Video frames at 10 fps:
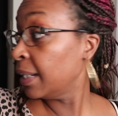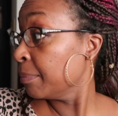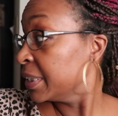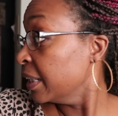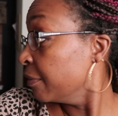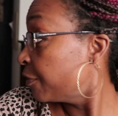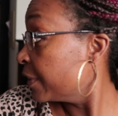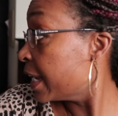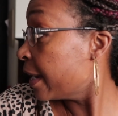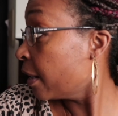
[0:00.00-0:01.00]
I'm done
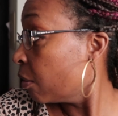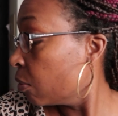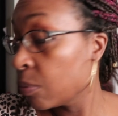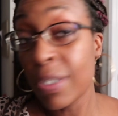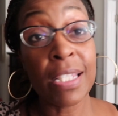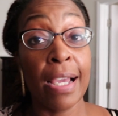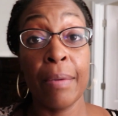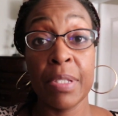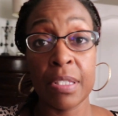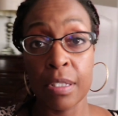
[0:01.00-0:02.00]
for now. What
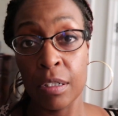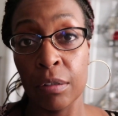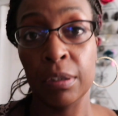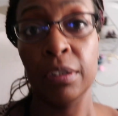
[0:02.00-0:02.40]
time is it? Hold